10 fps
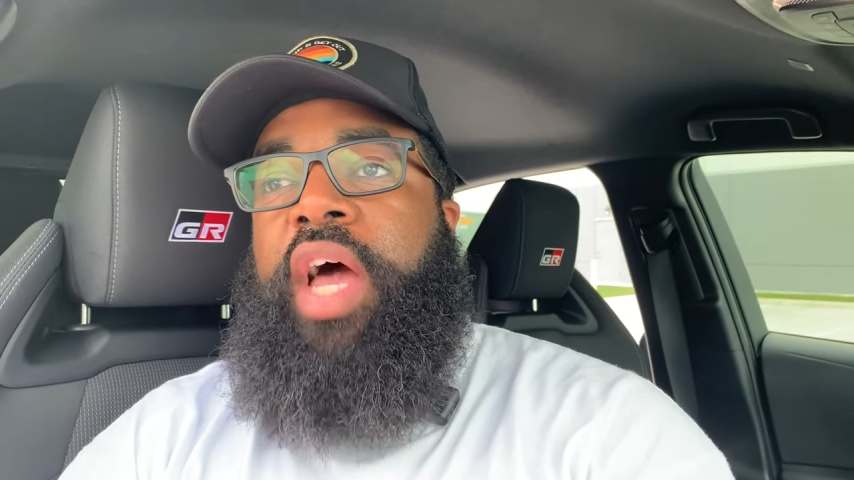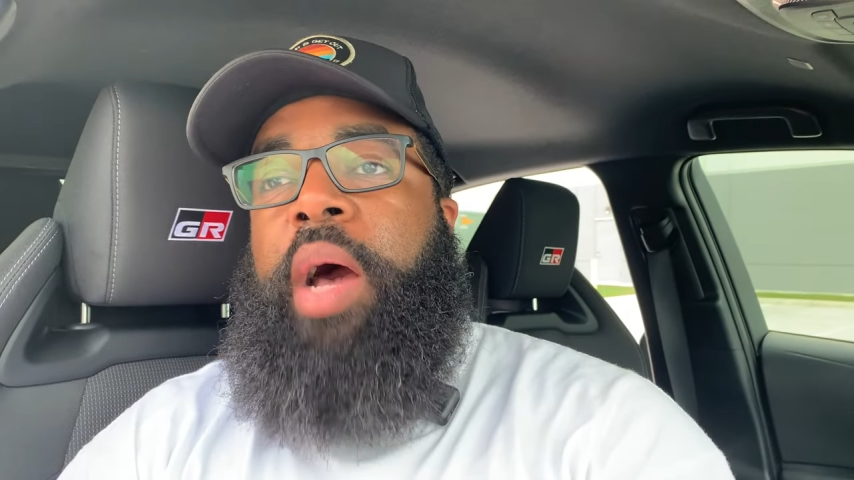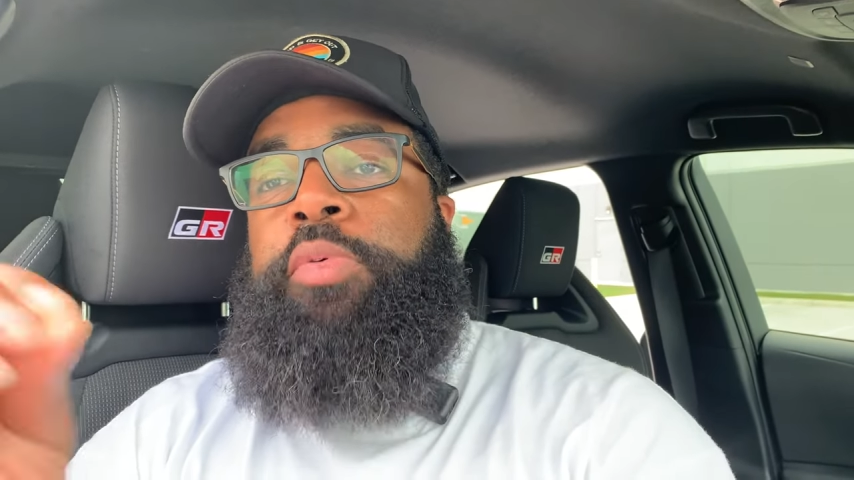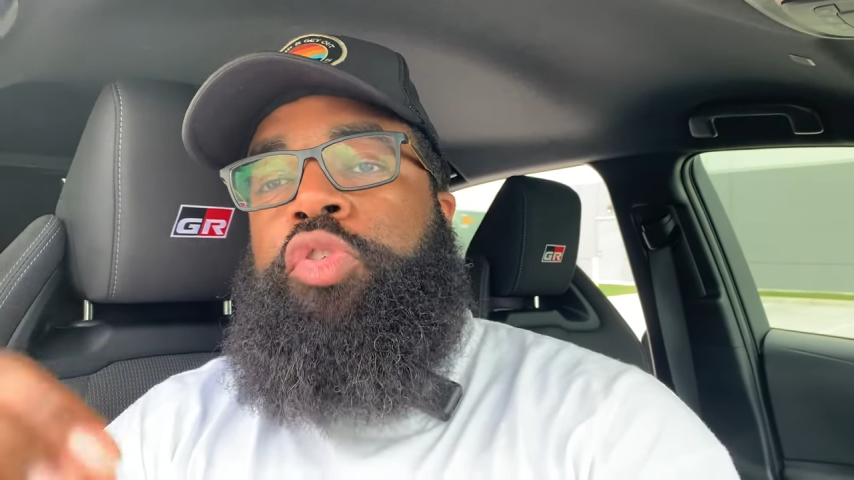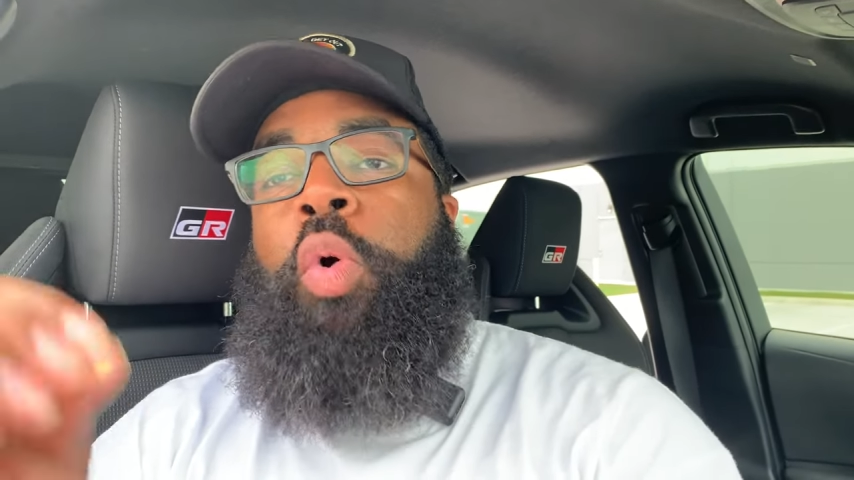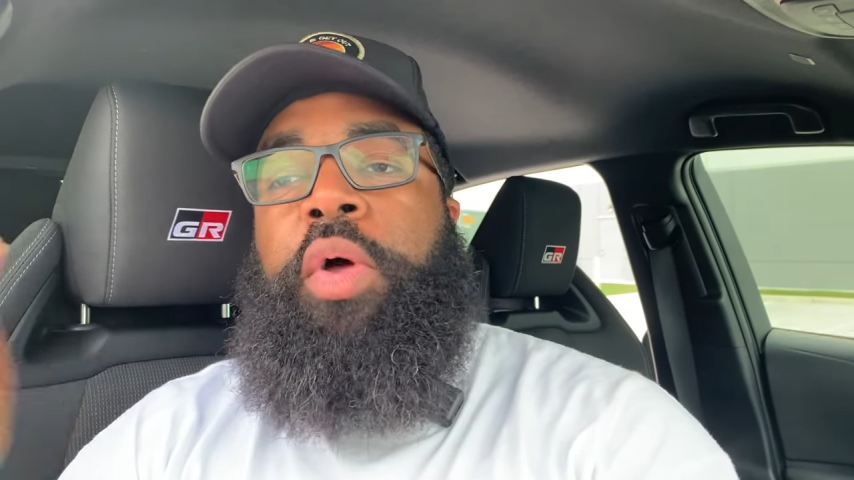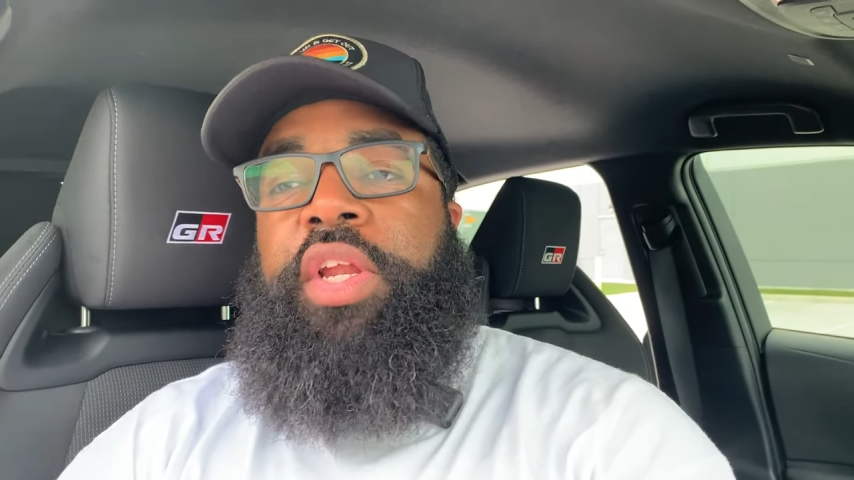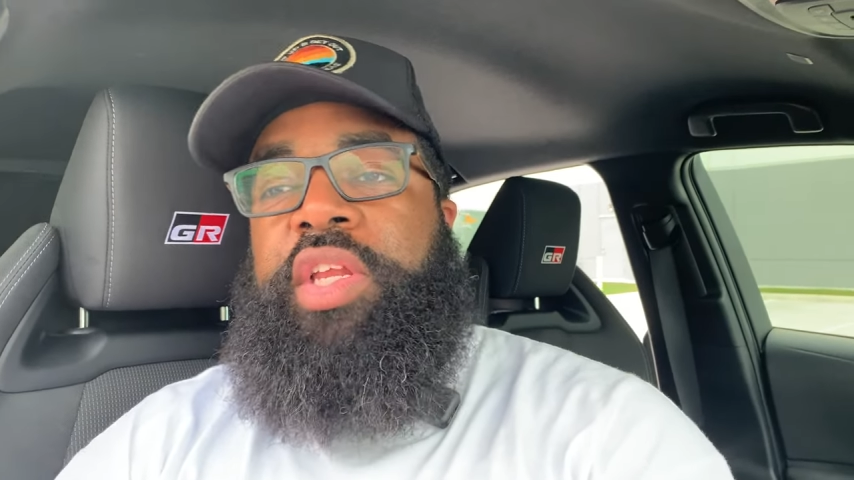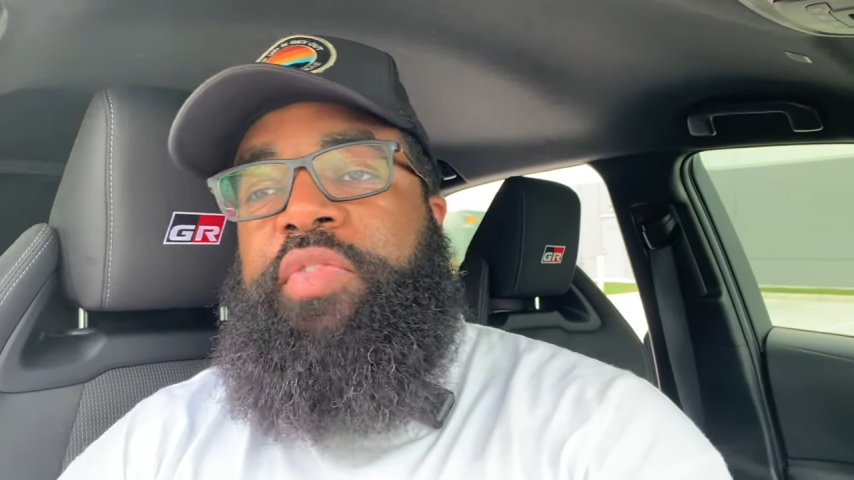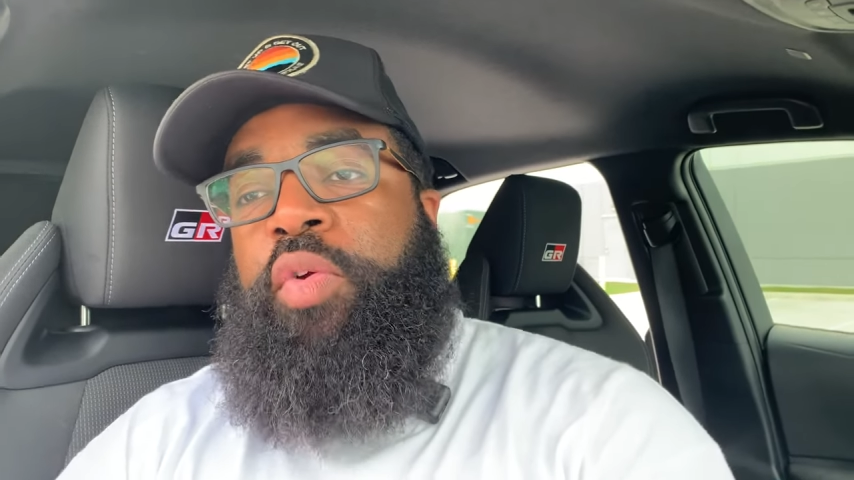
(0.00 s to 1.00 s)
I was going
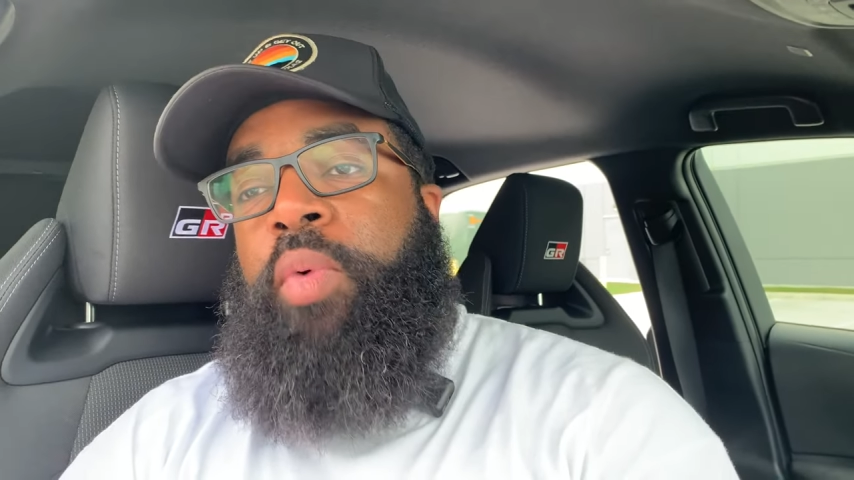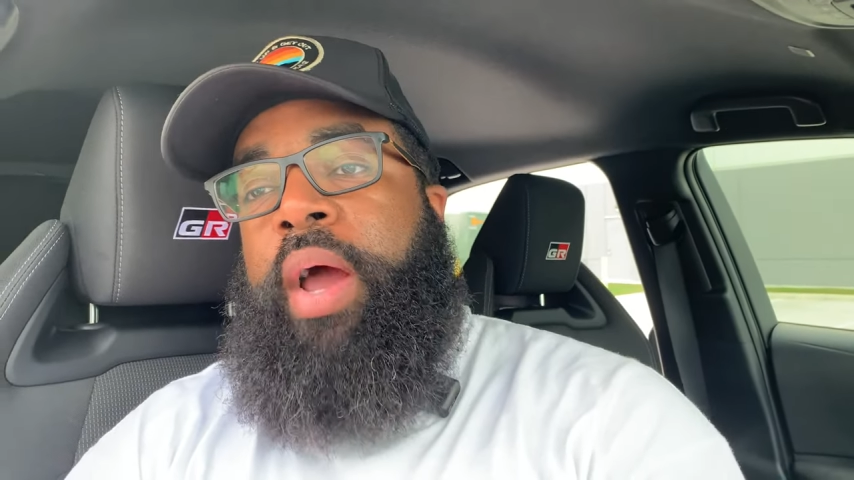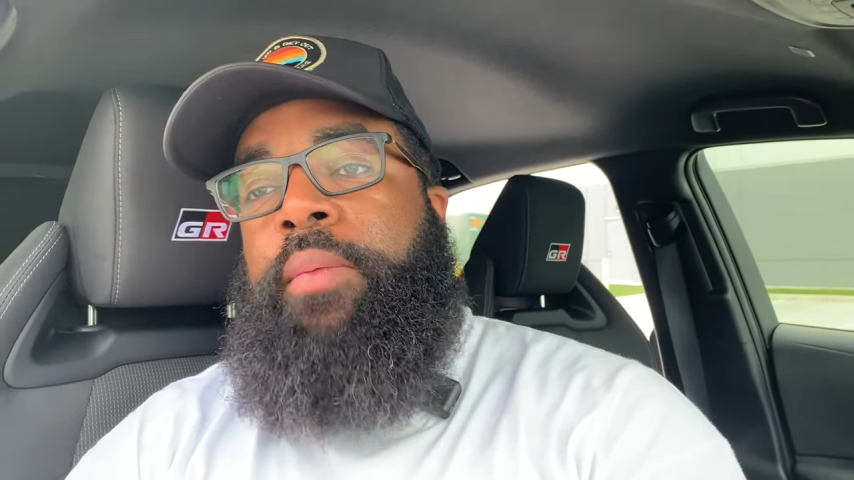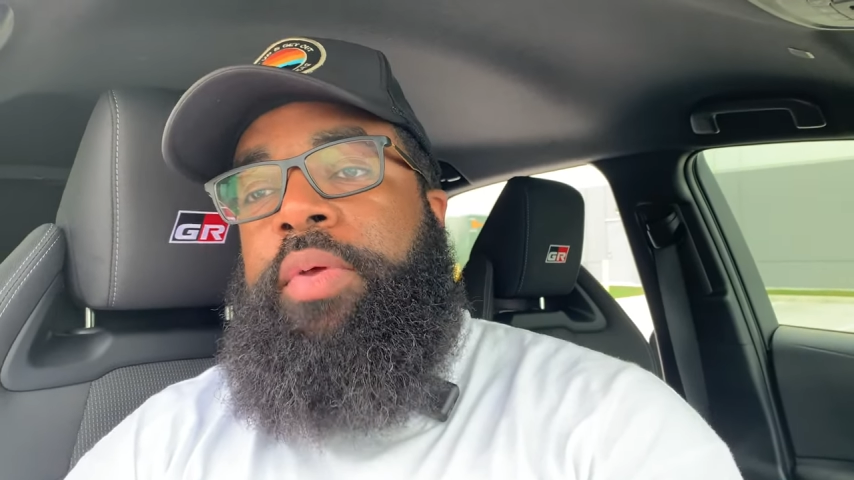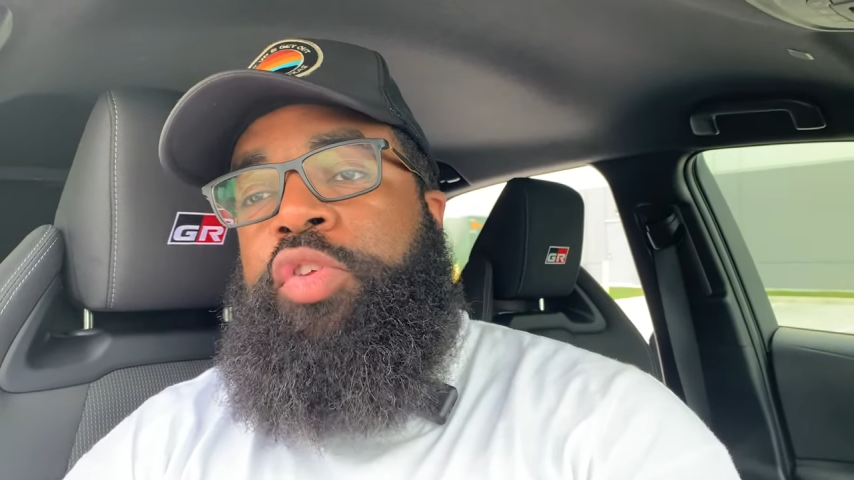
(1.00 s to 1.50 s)
a different route.